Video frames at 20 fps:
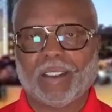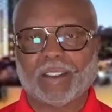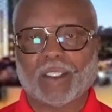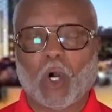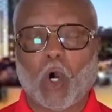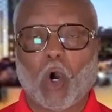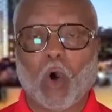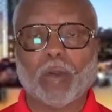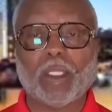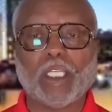the
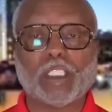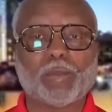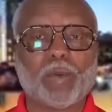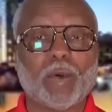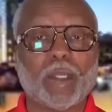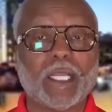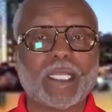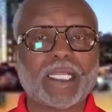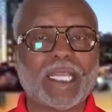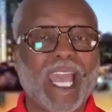Holy
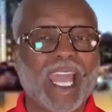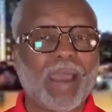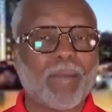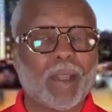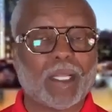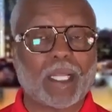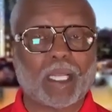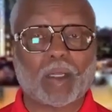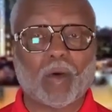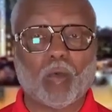Spirit that came
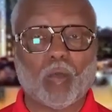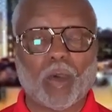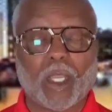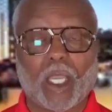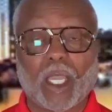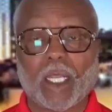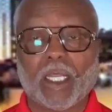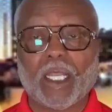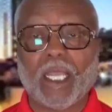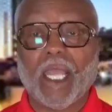in like a
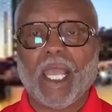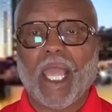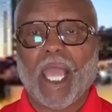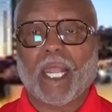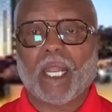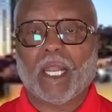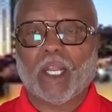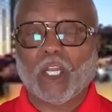wind and